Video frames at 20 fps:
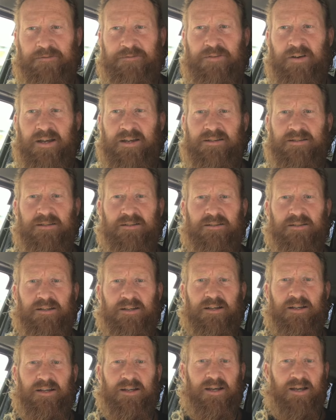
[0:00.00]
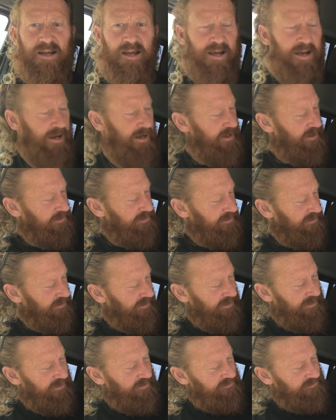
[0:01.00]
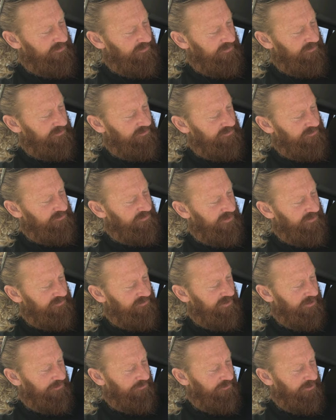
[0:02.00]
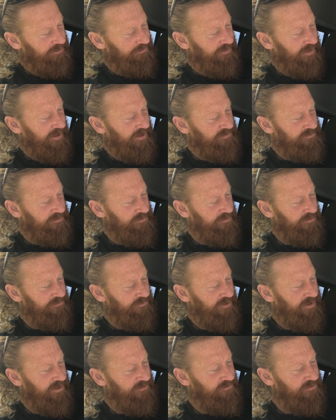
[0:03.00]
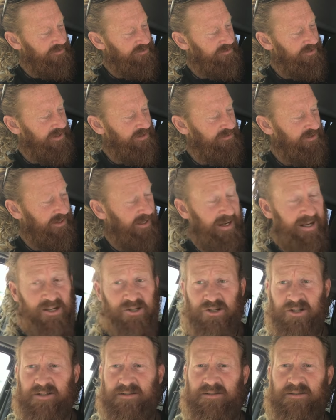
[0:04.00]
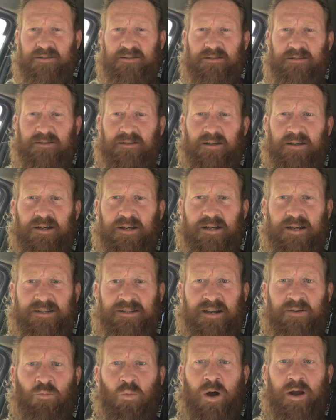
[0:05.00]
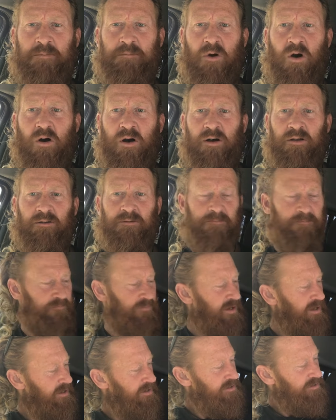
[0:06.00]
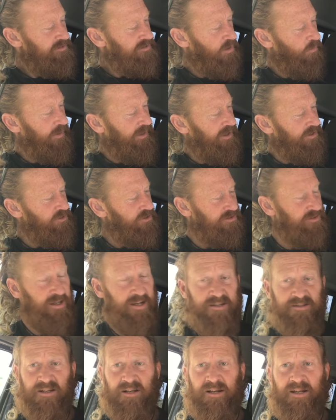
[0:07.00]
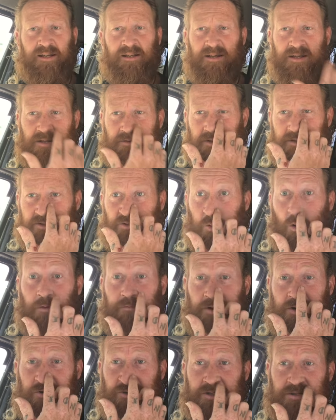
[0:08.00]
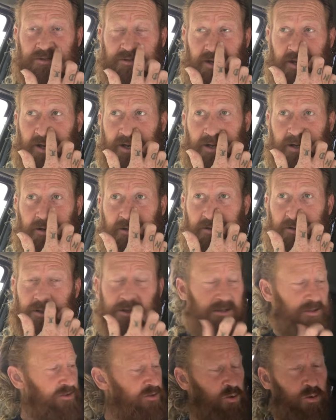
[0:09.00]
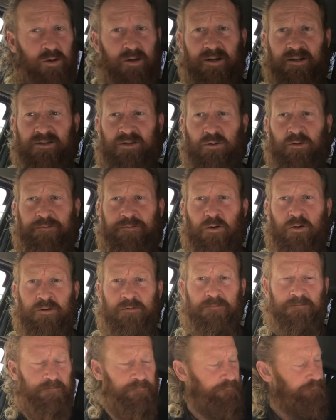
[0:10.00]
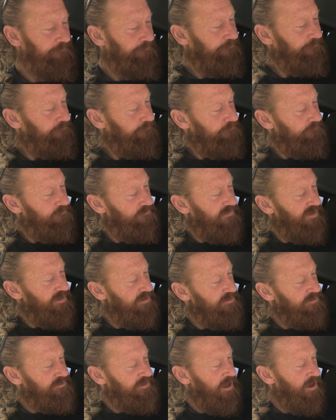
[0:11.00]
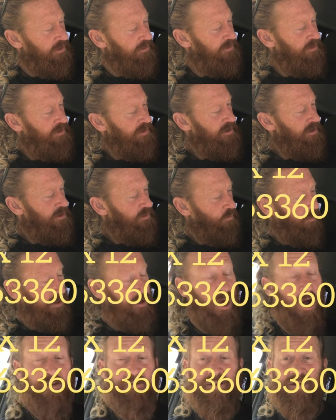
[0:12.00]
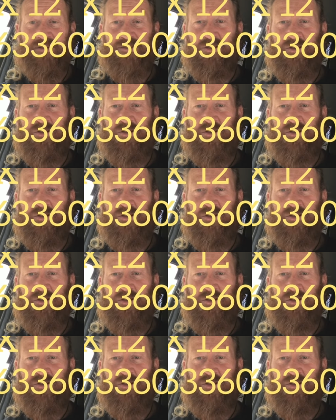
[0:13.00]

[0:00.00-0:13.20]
feet, and it is 63,360 inches is in 1 mile. So we can just easily, there's 12 inches to a foot. So we know that it's